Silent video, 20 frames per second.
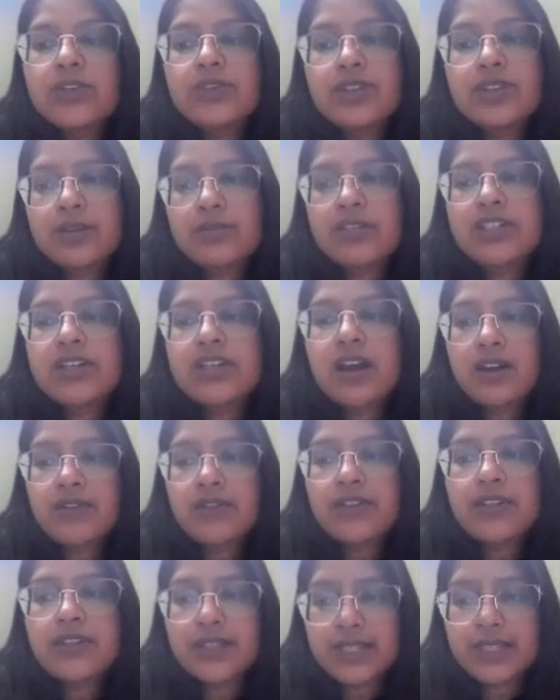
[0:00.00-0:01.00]
to submit
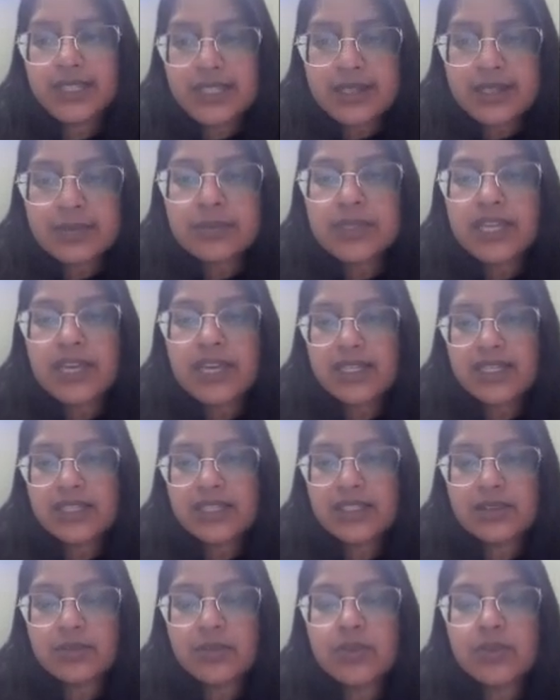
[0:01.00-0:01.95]
half-yearly compliance